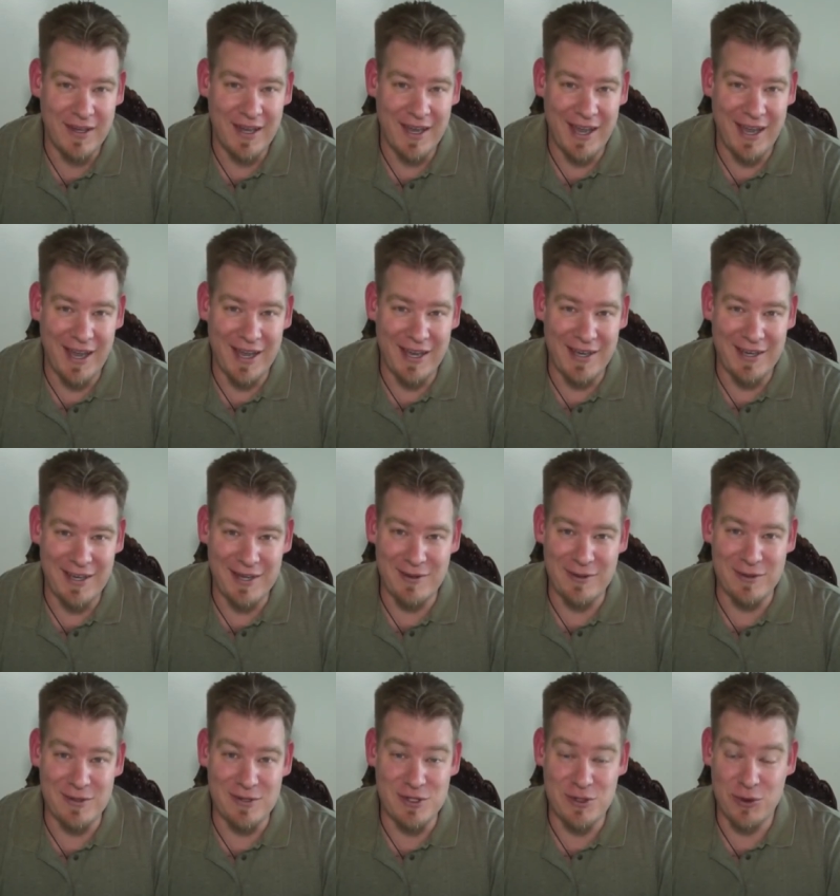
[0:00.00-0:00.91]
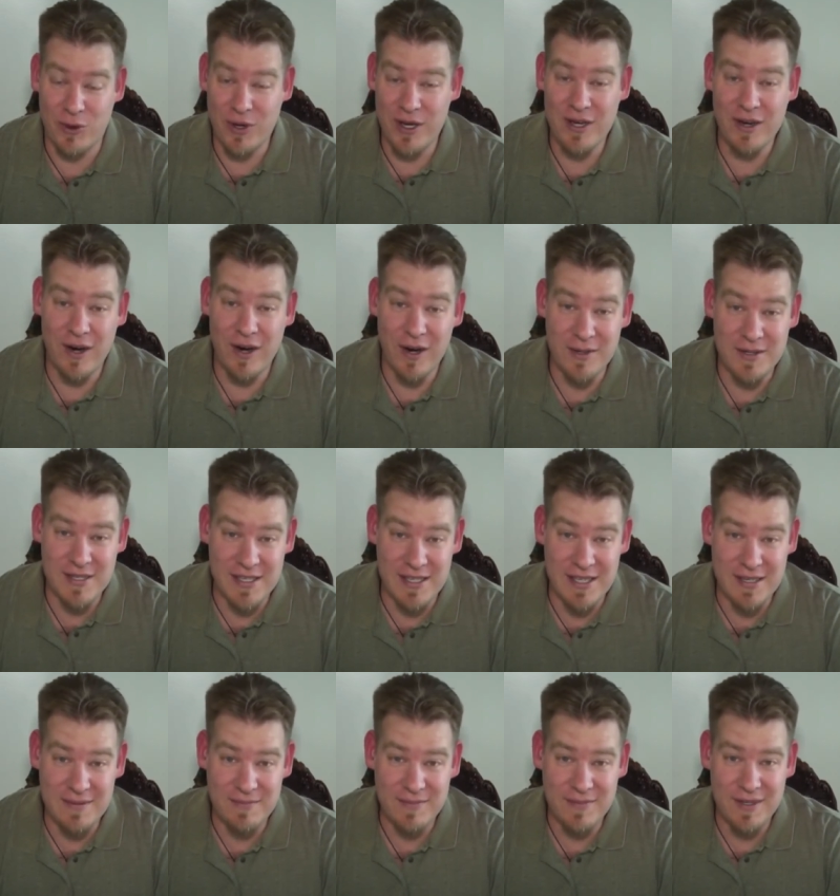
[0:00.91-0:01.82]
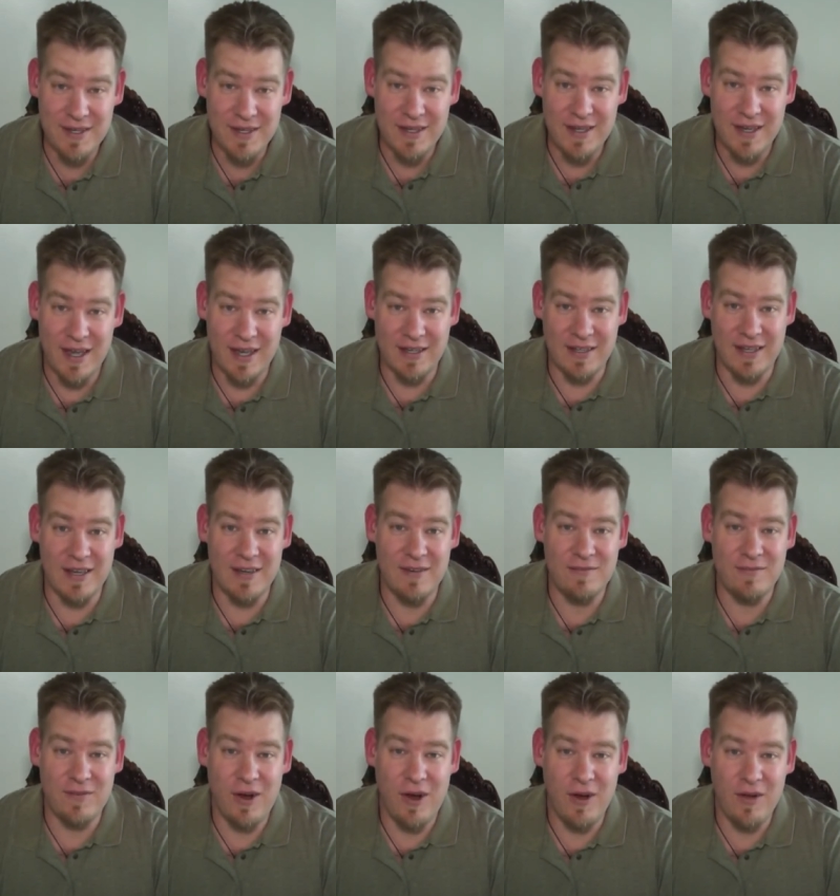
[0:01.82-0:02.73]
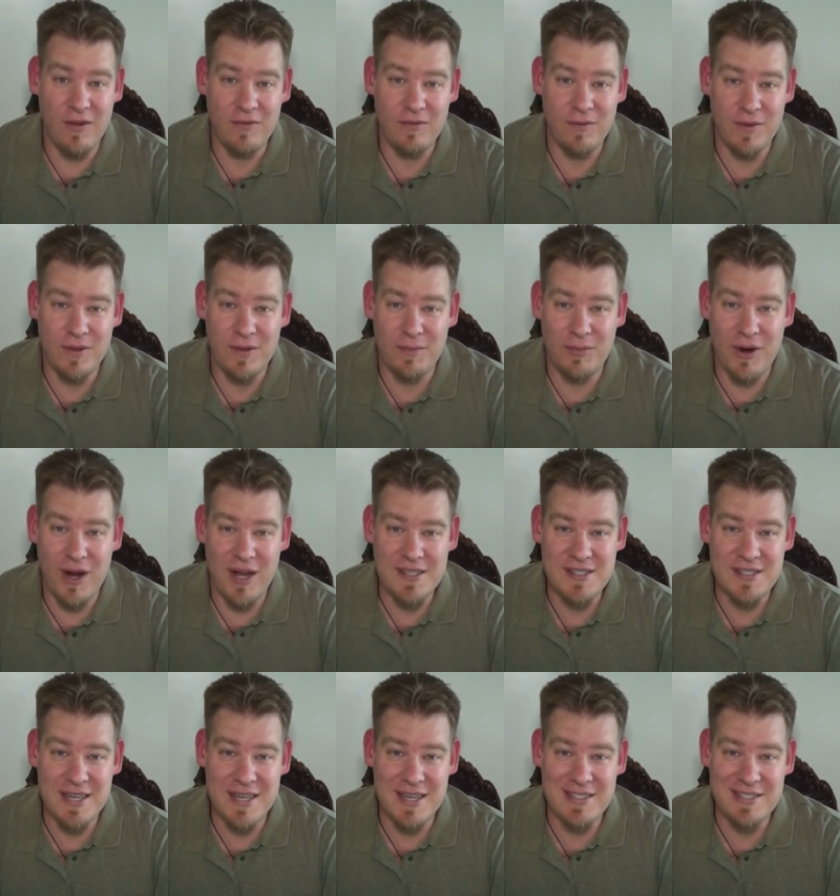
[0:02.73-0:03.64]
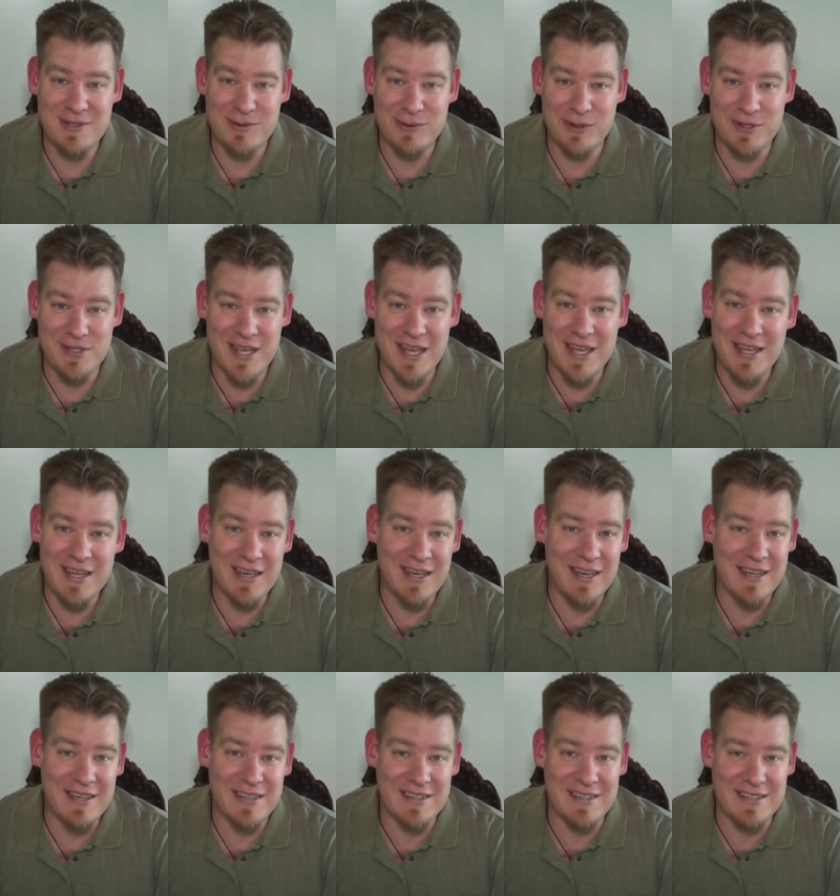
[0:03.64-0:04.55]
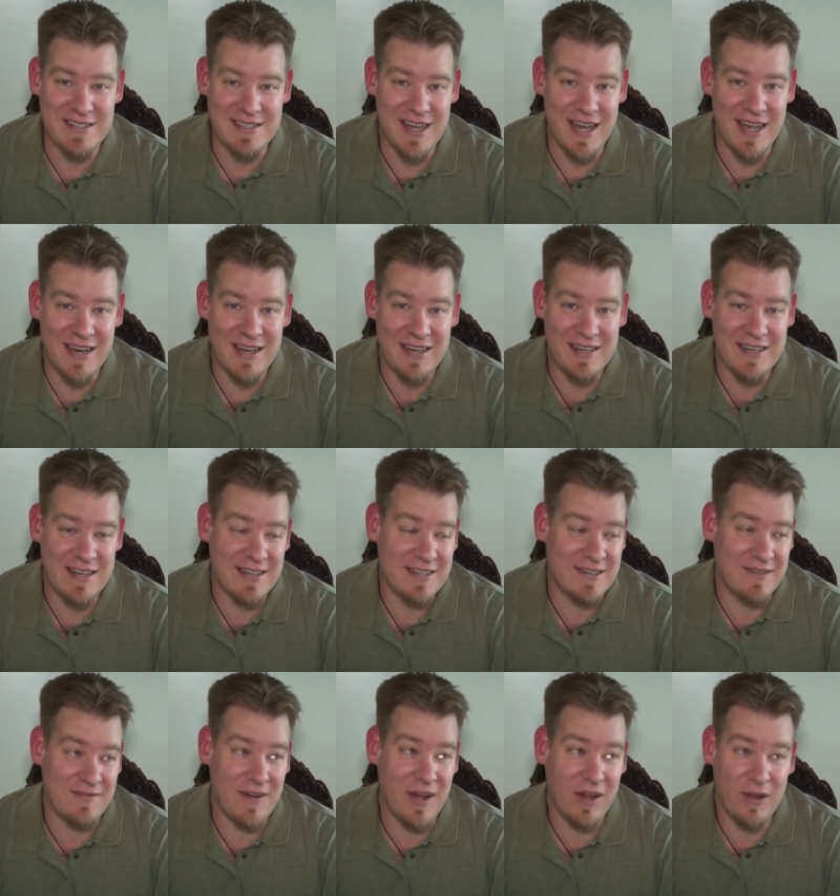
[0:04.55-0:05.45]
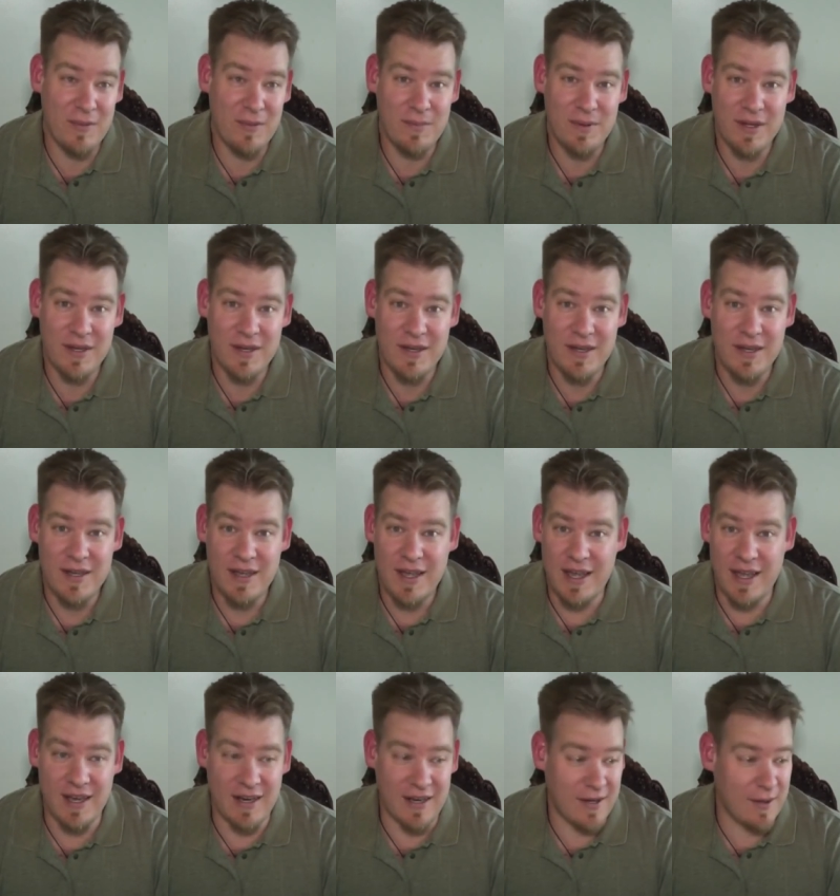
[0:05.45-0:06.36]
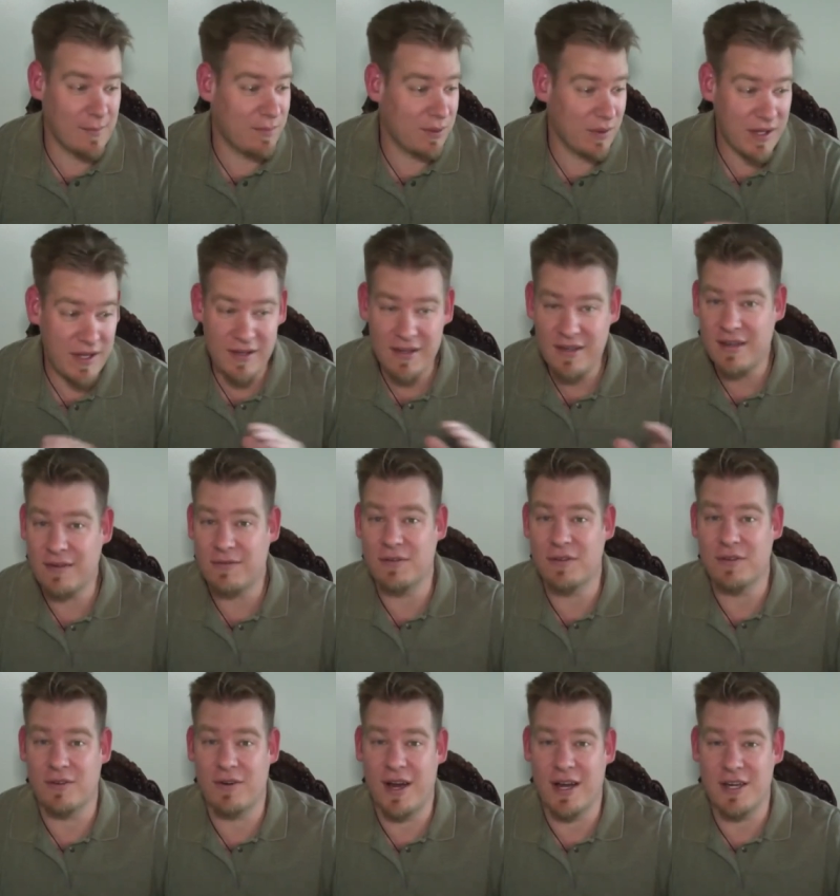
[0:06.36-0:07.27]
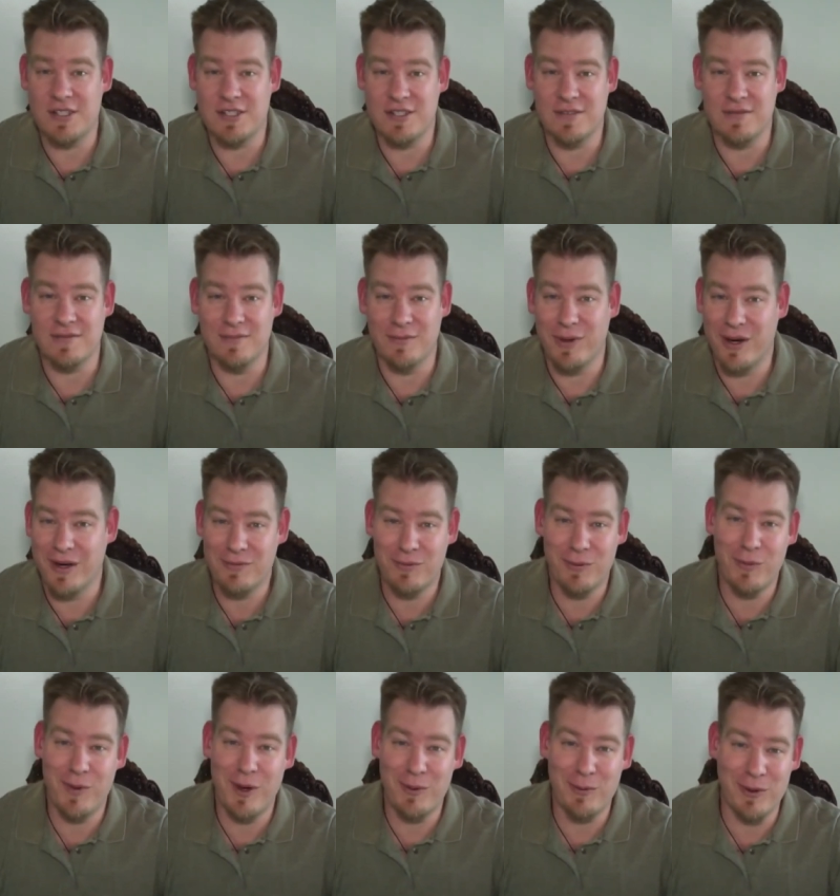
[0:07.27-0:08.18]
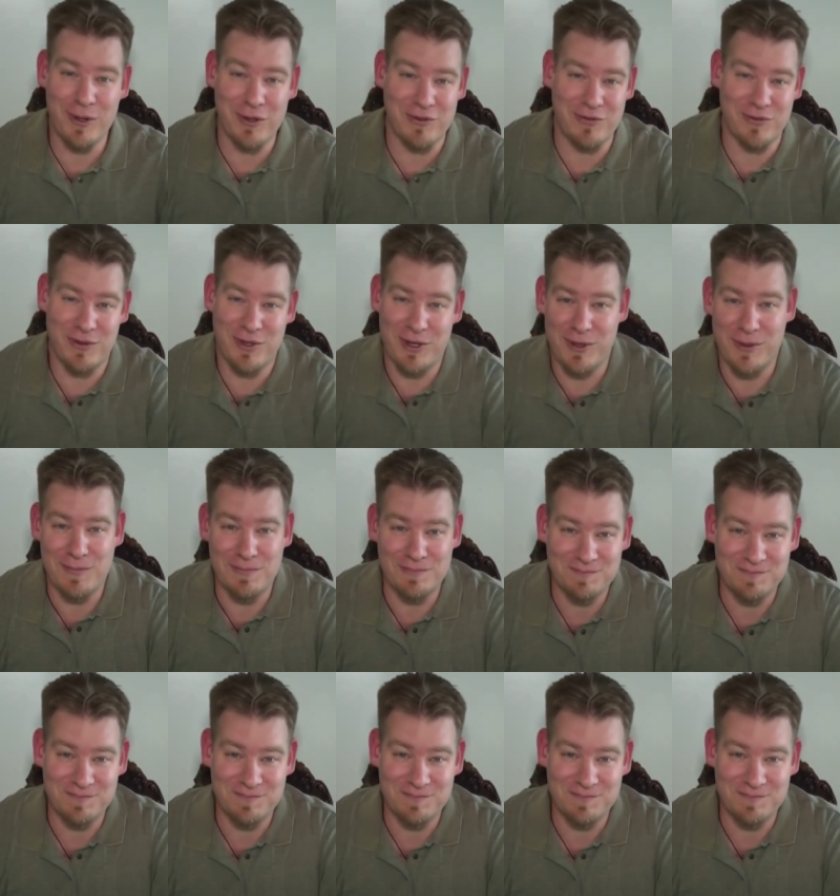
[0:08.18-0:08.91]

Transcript: and either join our team and get involved with the process, or take it and design it and develop it in a completely different direction, whatever way works for you.